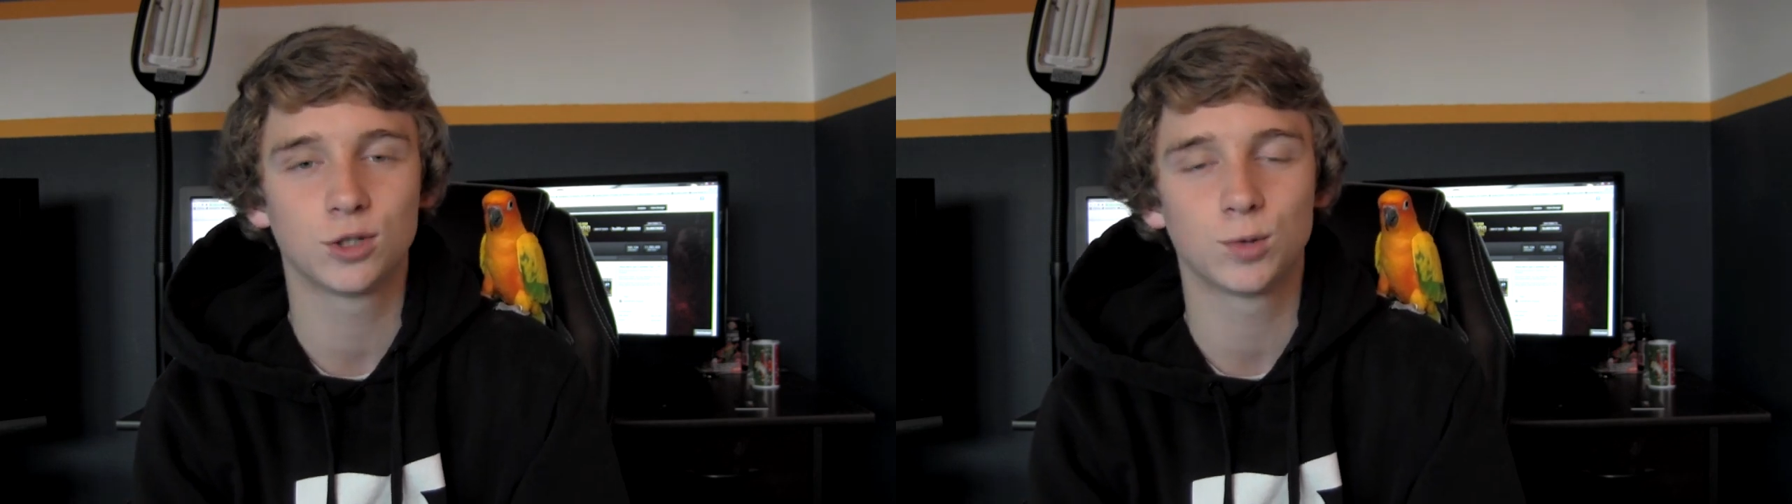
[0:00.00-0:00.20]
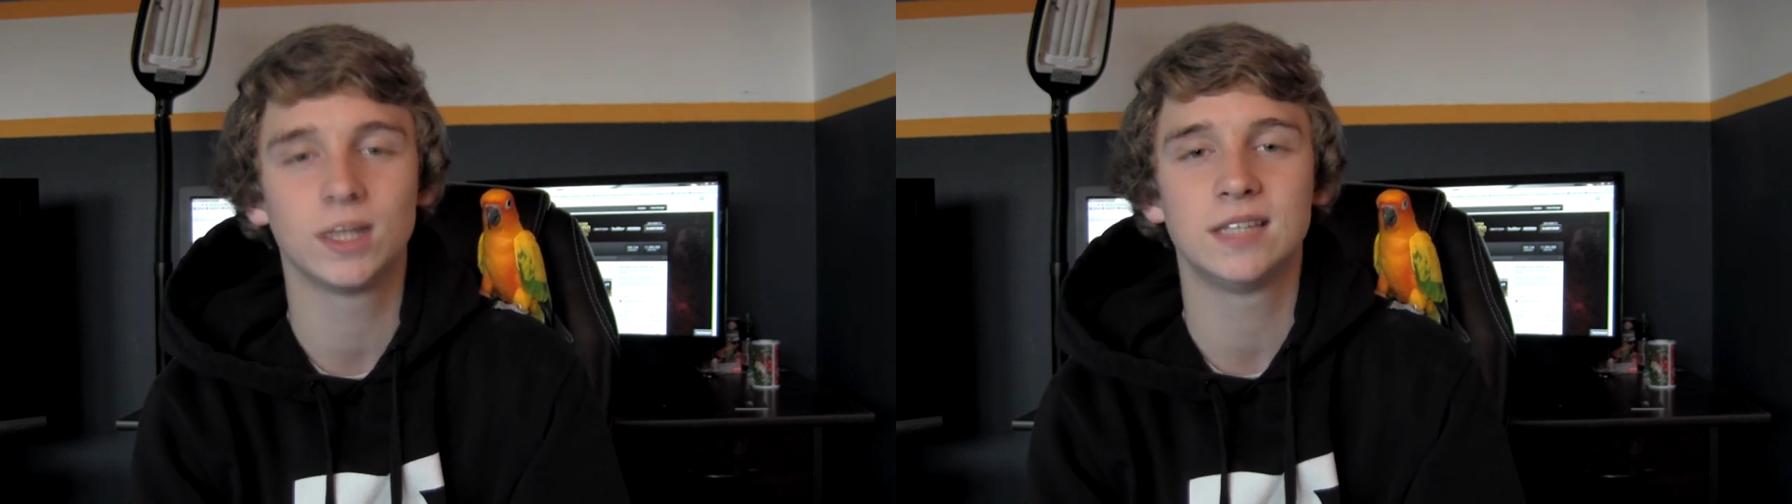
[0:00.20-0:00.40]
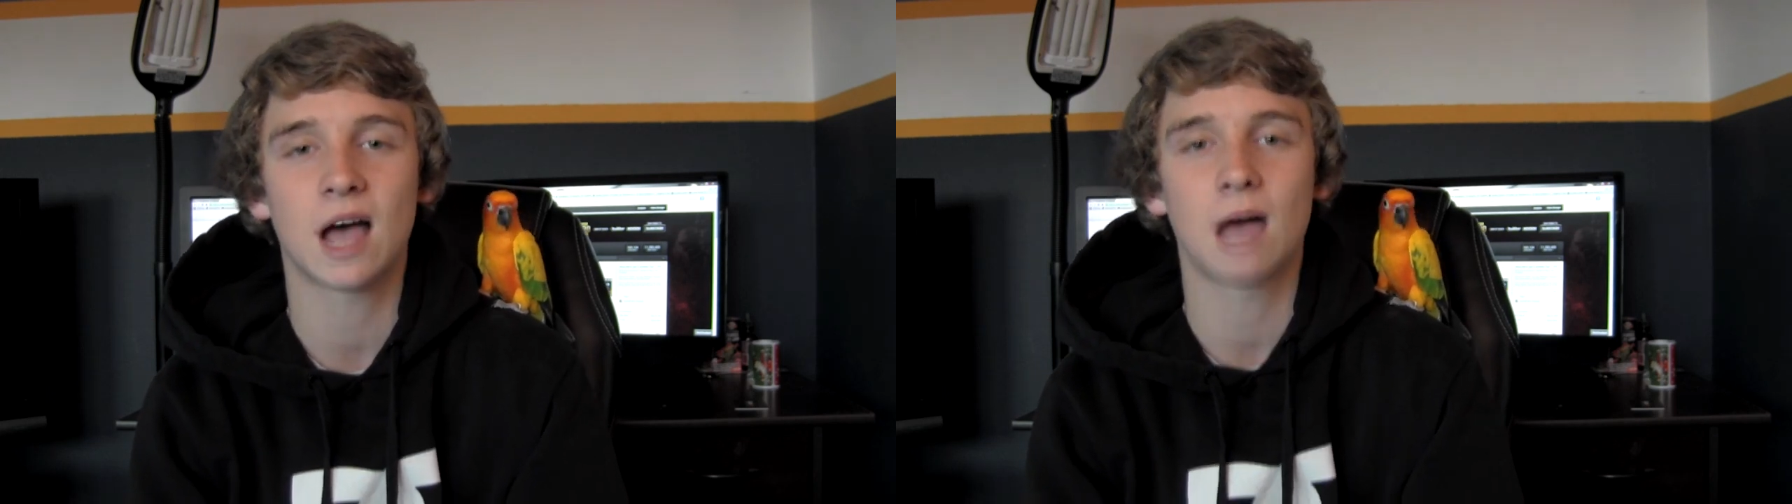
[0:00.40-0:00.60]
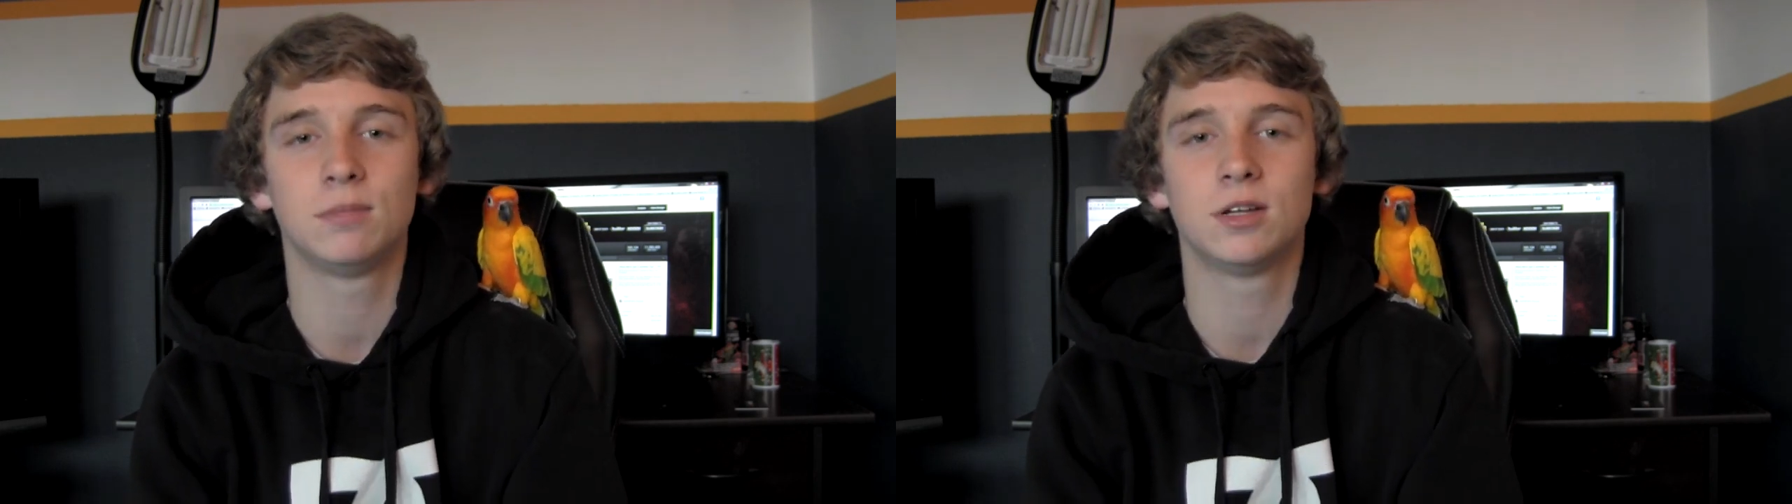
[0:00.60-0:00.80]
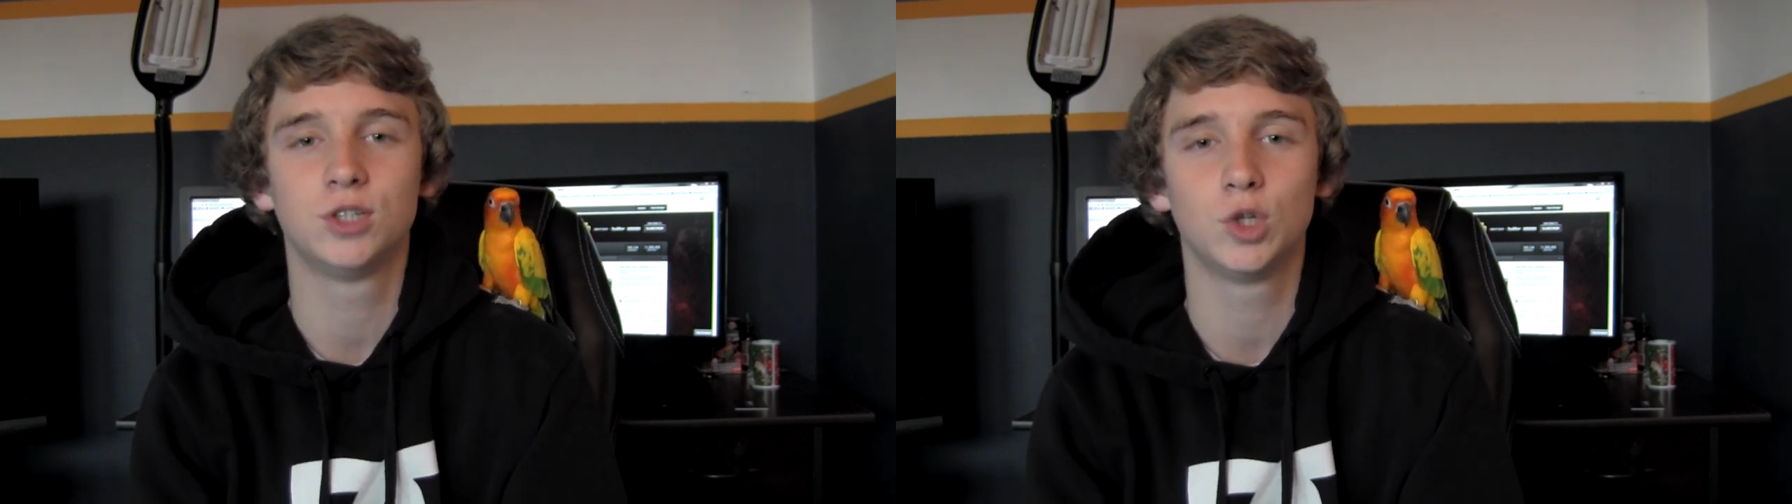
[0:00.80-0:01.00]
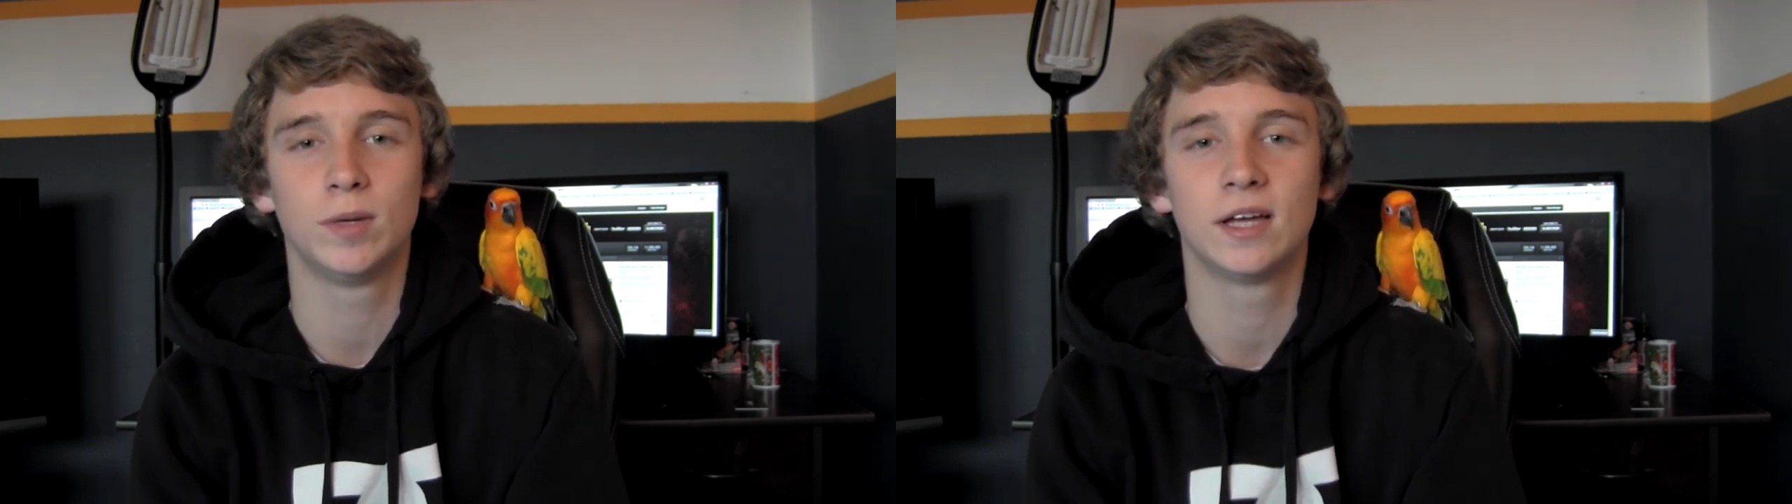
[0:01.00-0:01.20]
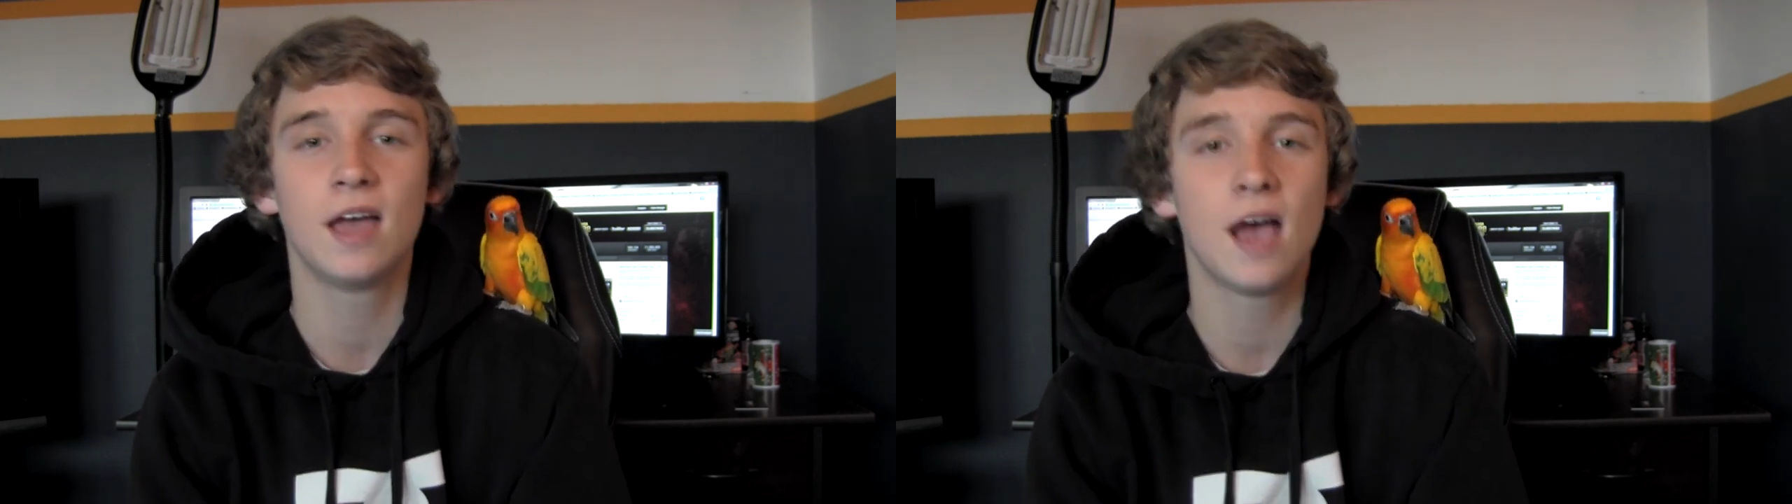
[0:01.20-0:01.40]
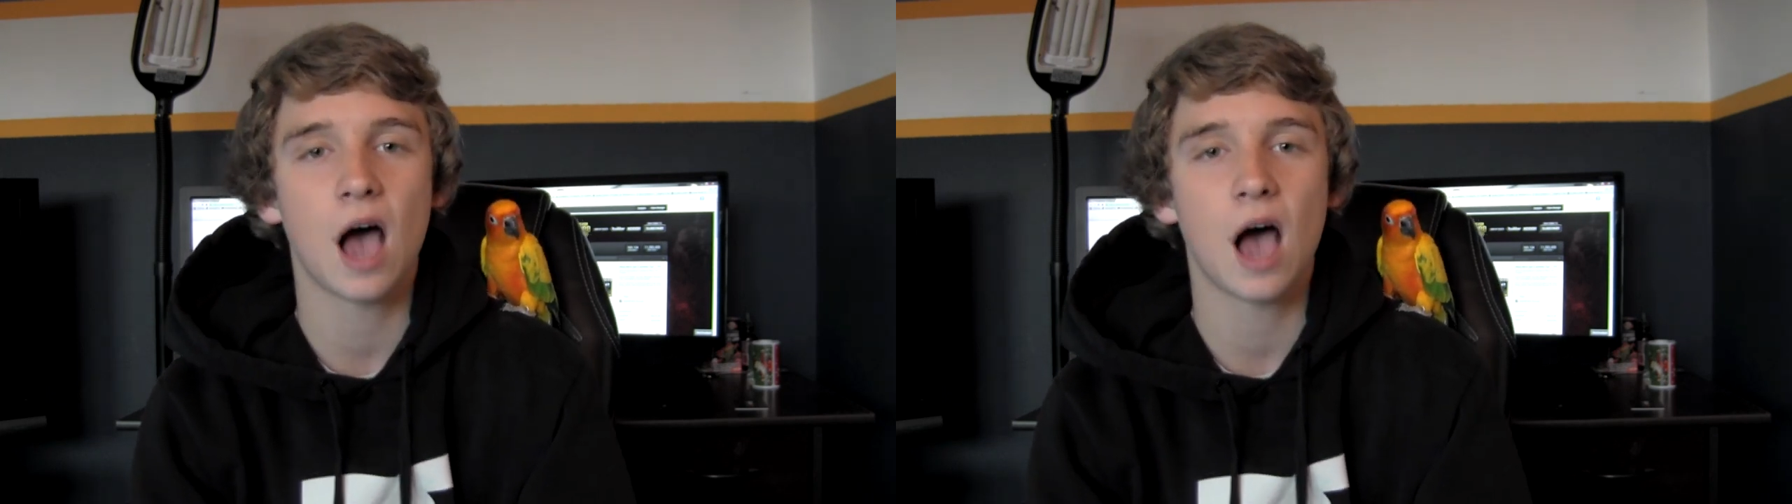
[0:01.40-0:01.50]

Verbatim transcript: It's really time consuming.